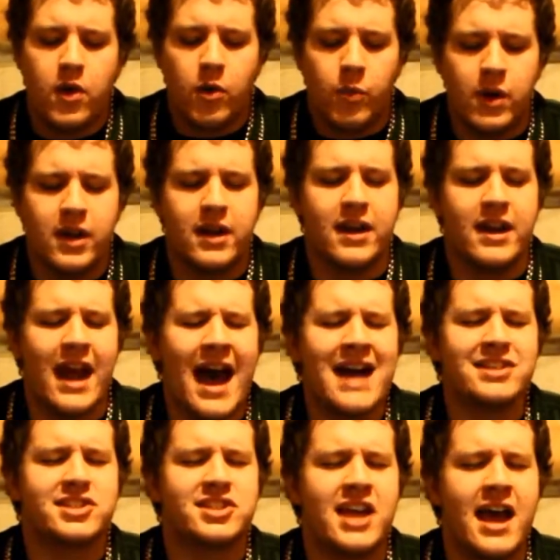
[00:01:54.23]
When I
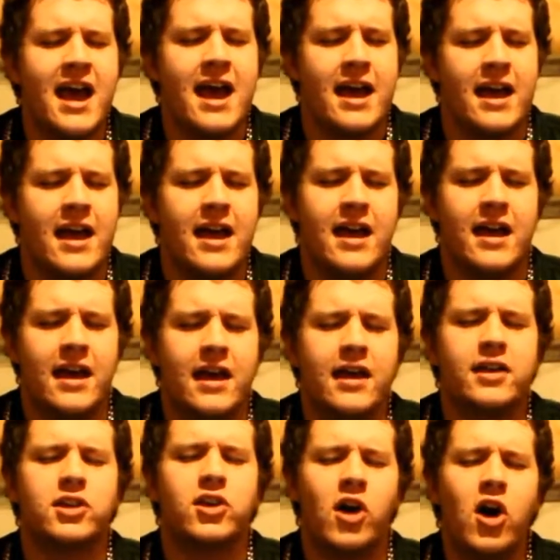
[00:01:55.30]

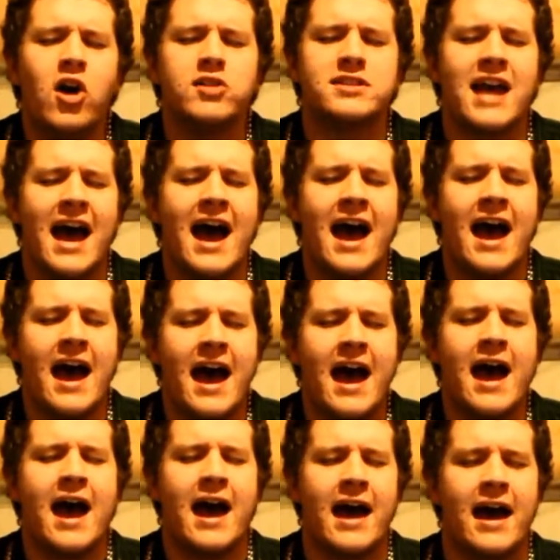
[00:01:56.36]
said go
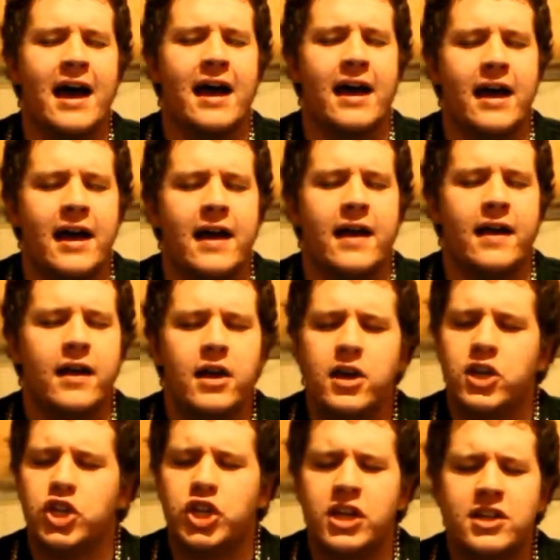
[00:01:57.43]
die,
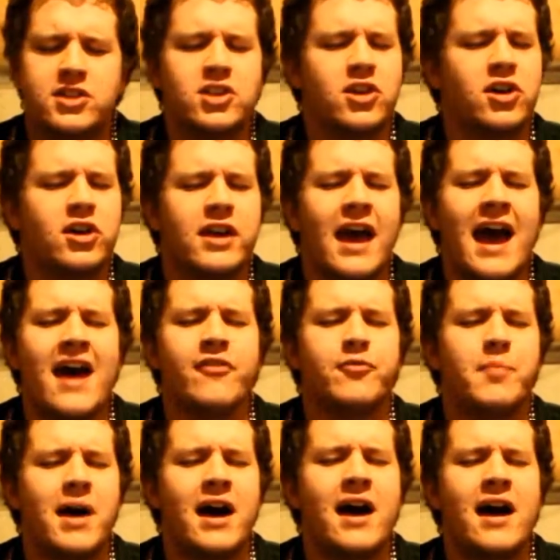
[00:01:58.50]
she took half
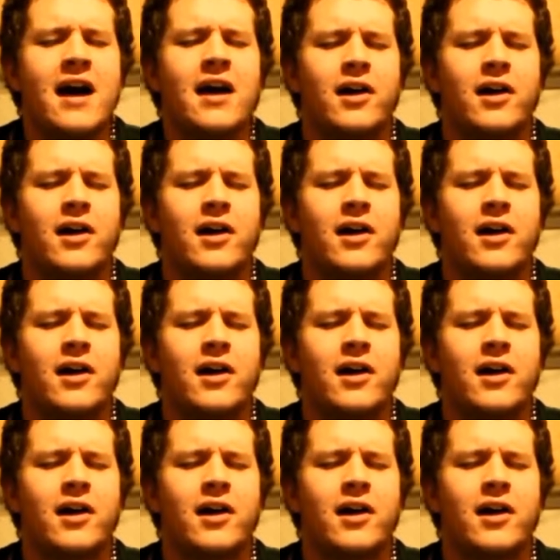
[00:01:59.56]
my